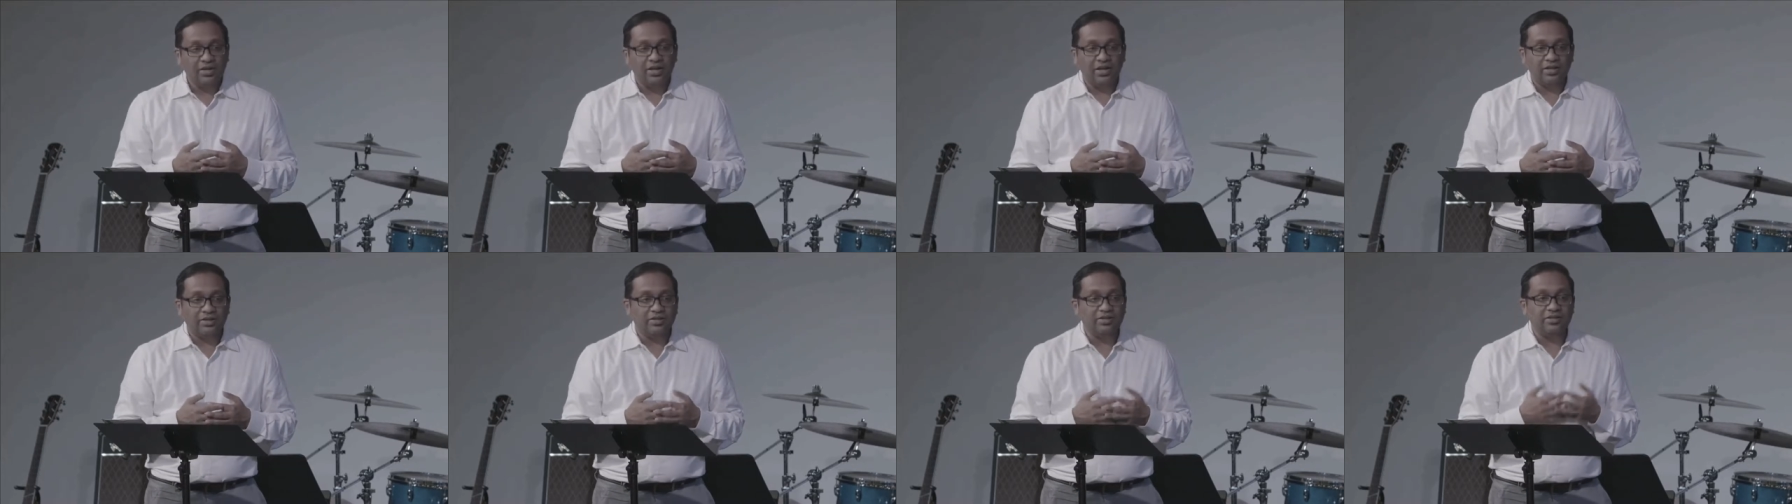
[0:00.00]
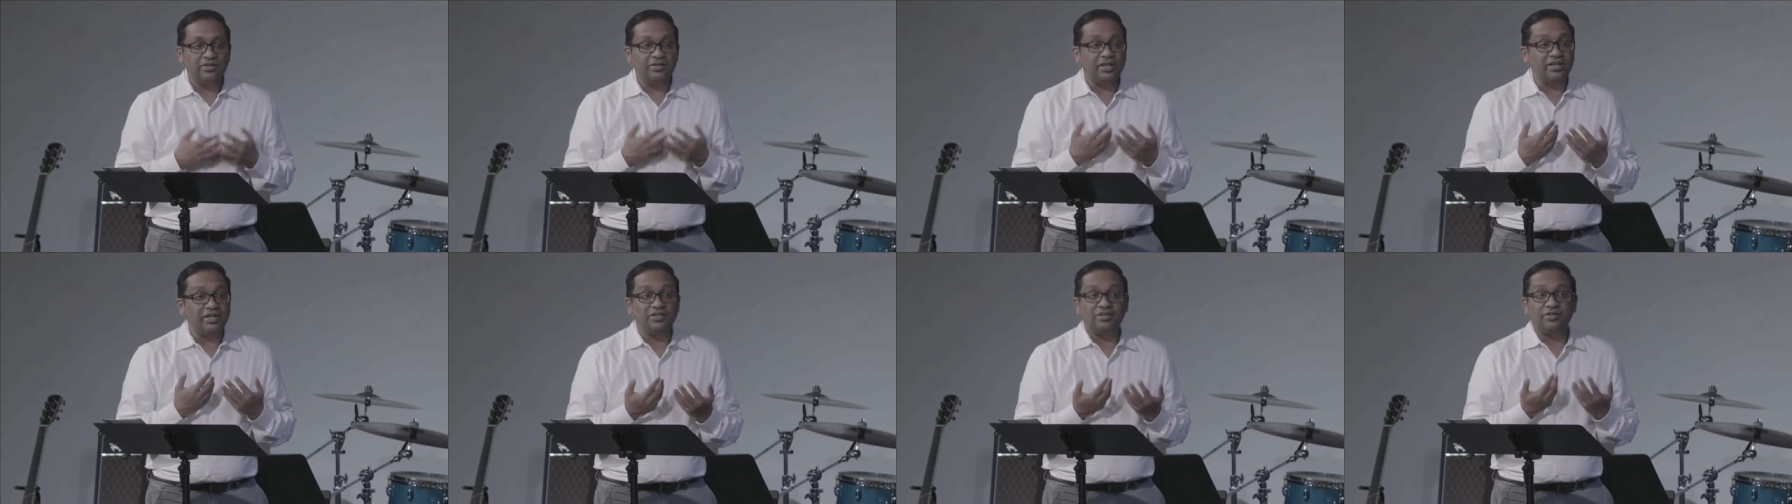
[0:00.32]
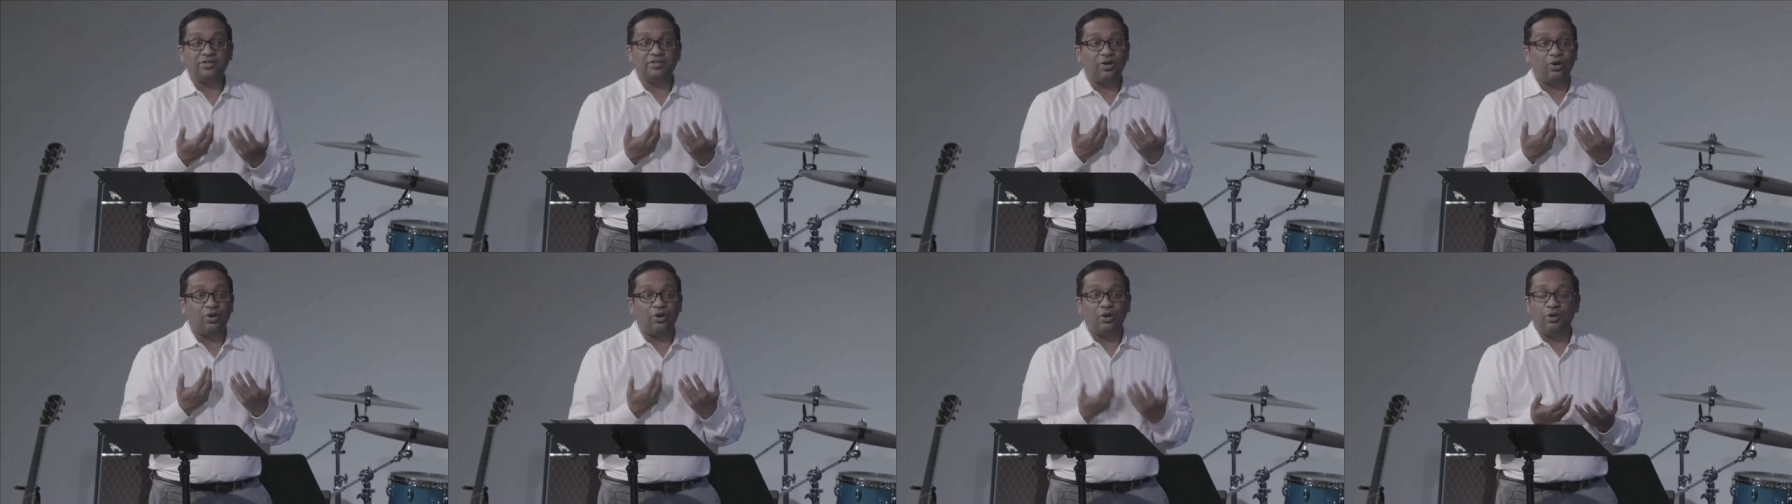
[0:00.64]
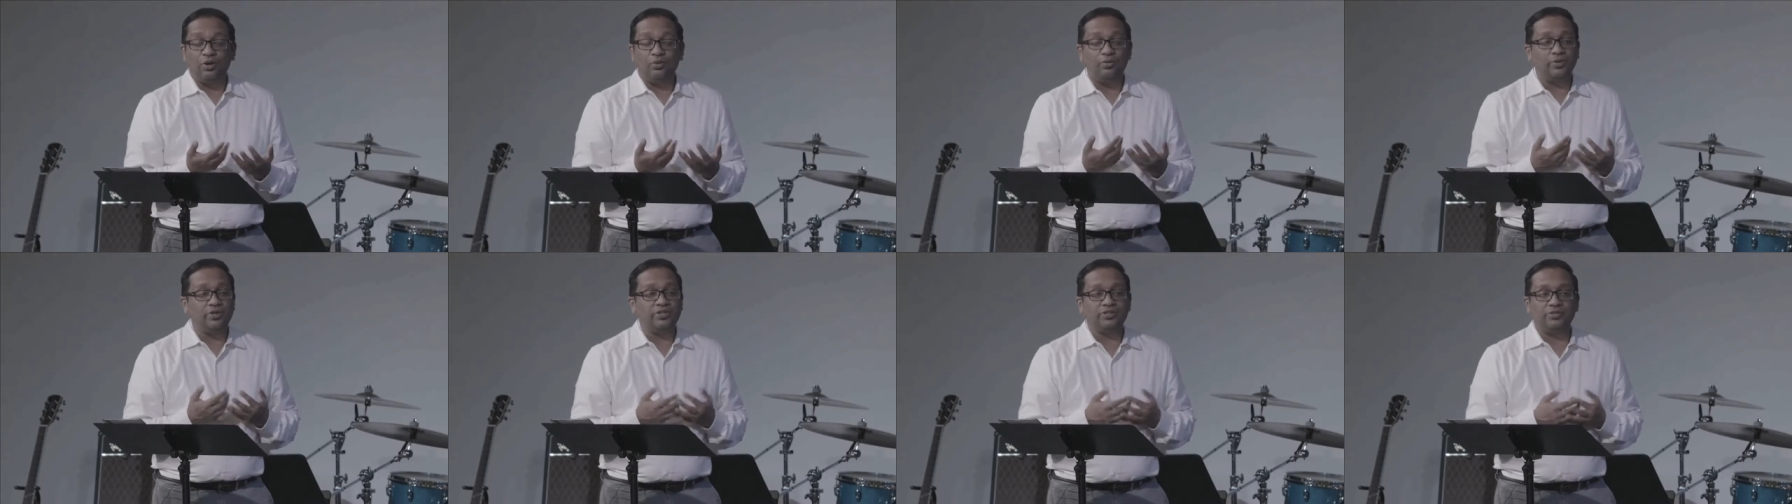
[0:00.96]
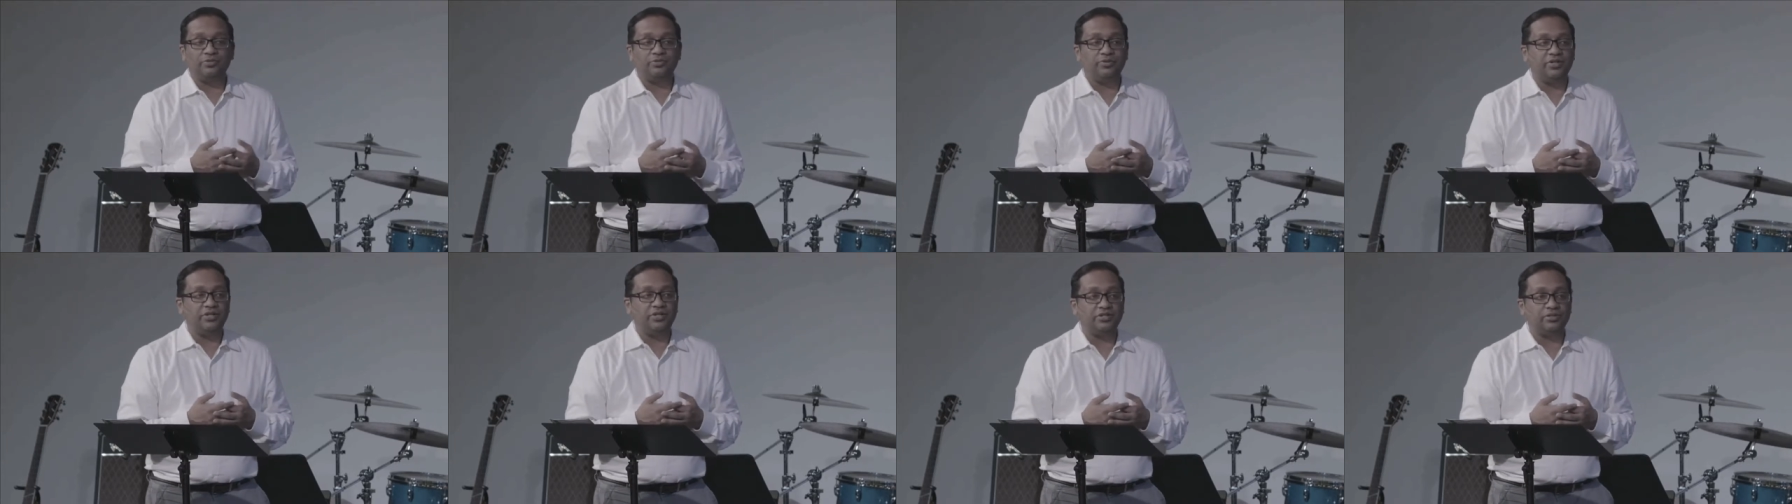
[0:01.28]
And listen, that's always
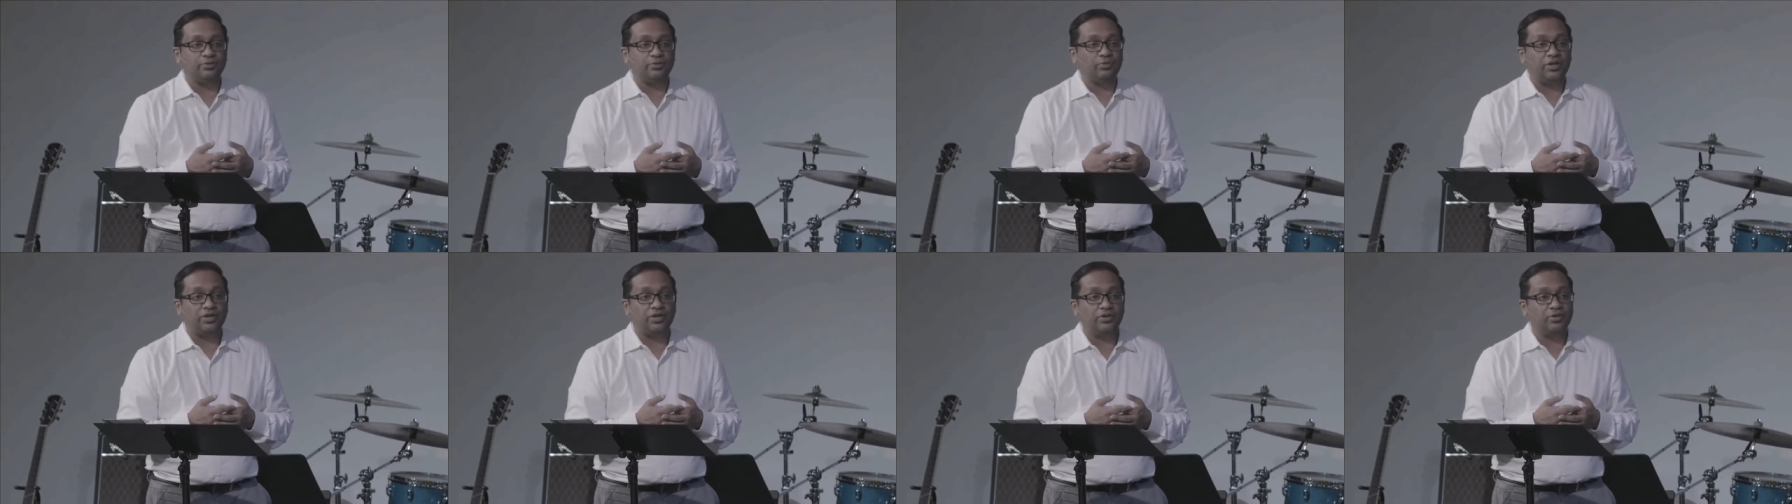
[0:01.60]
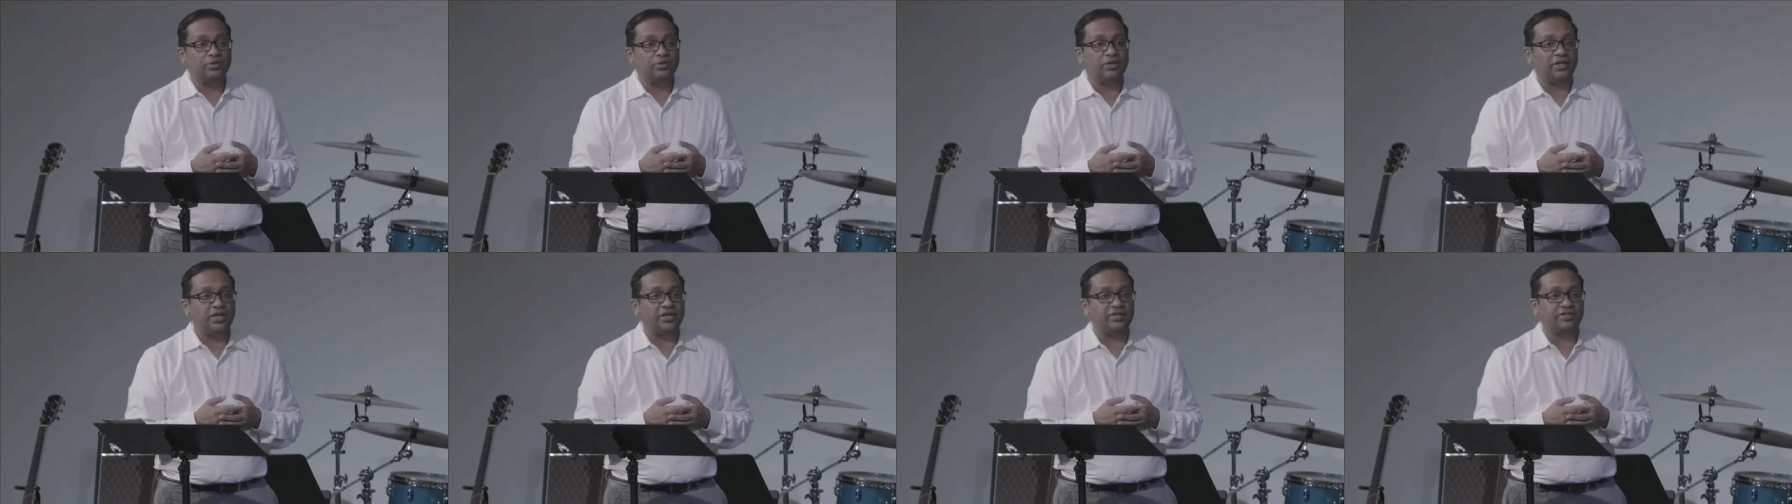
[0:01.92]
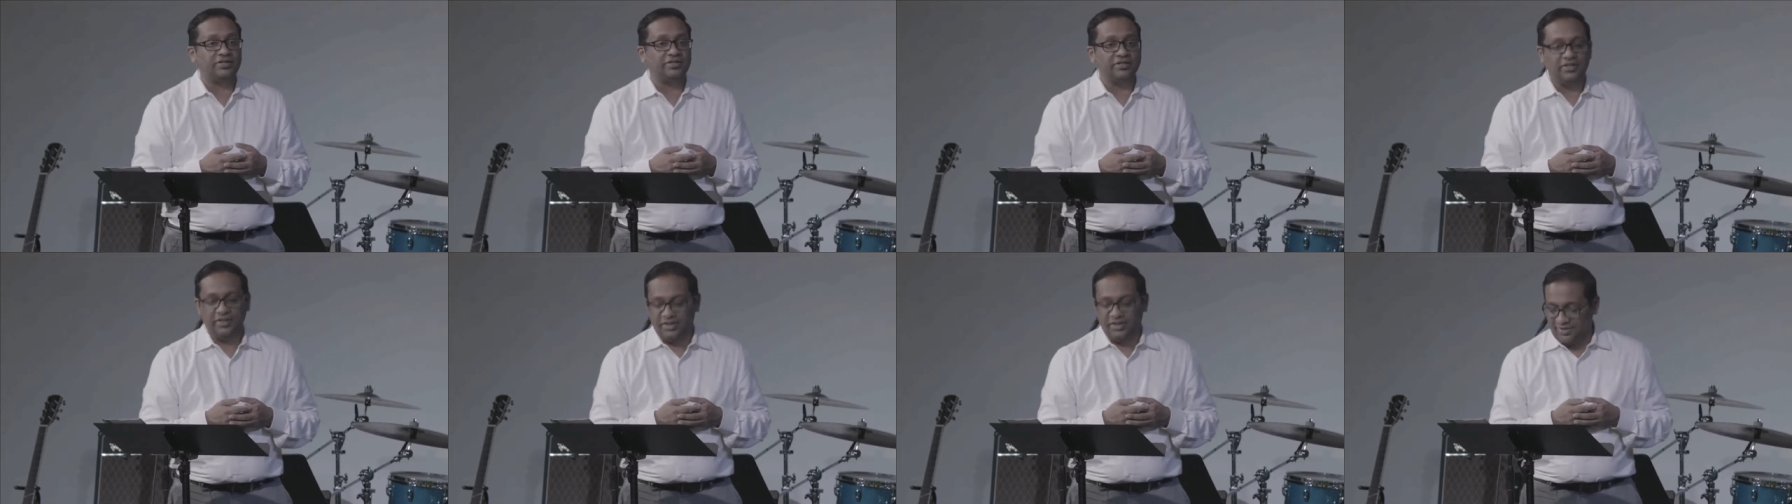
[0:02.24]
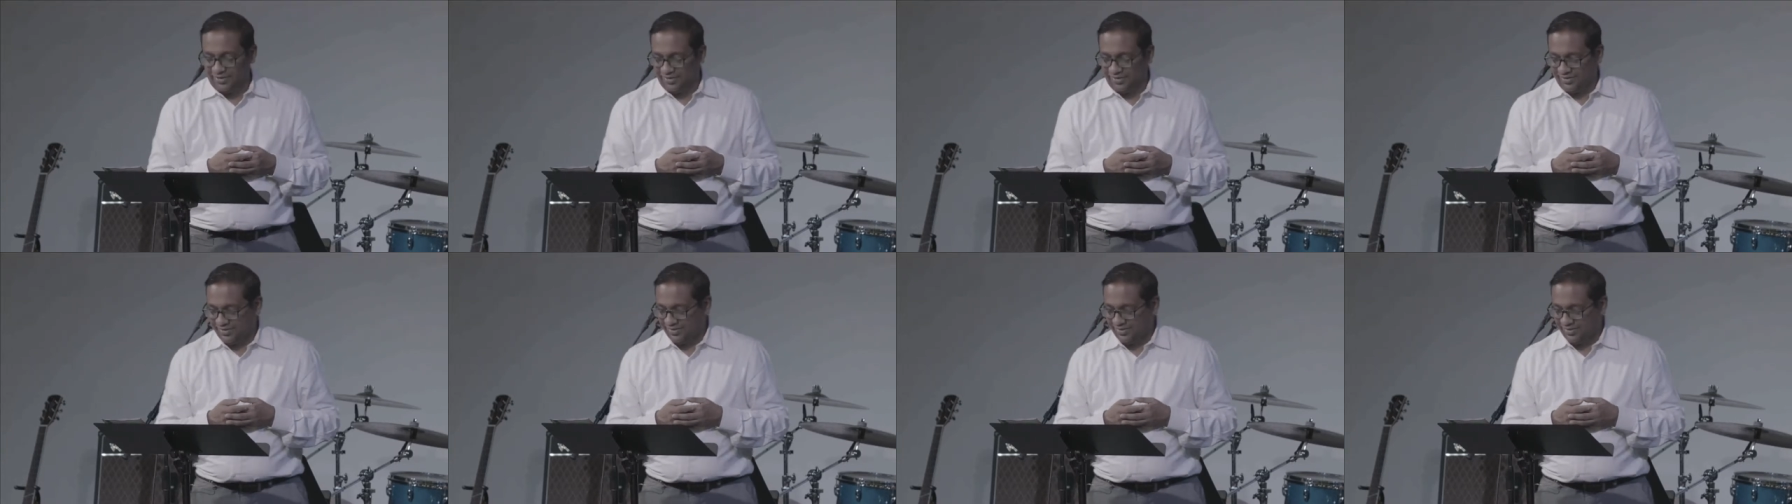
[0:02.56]
the reason why you and I sin.